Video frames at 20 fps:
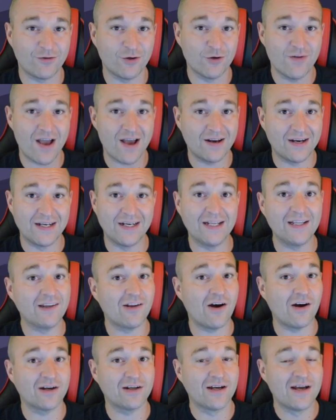had any
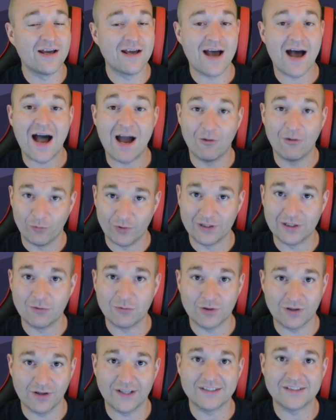luck. I really
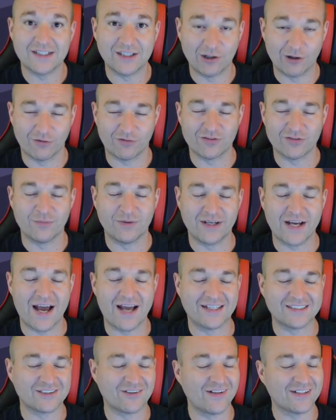would like to hear from you
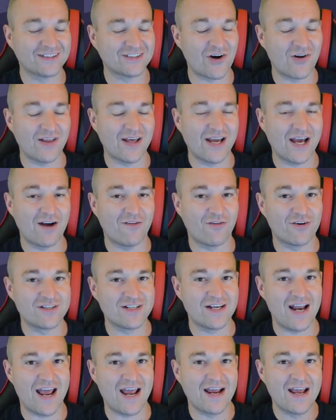guys. So that's all I had for
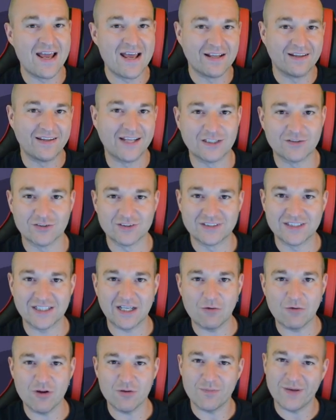today. Thanks for
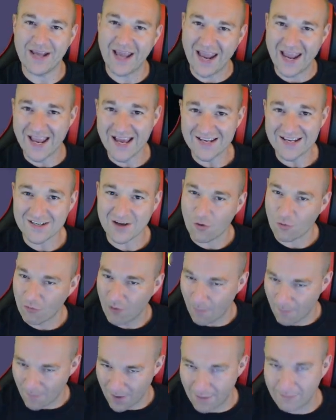sticking with me, and
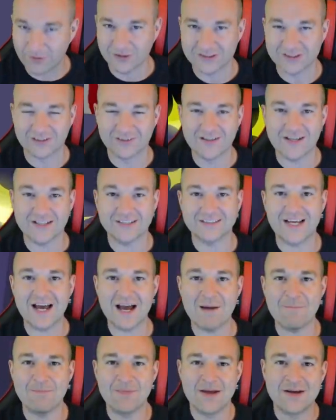remember, until next
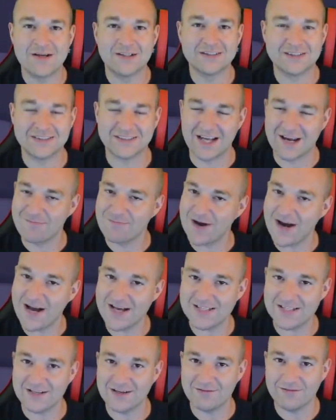time, stay
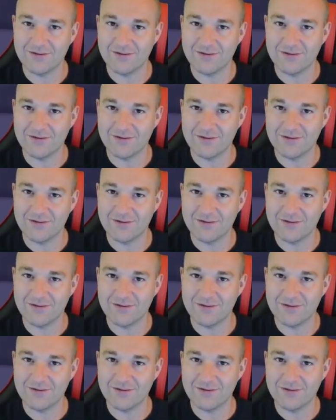positive,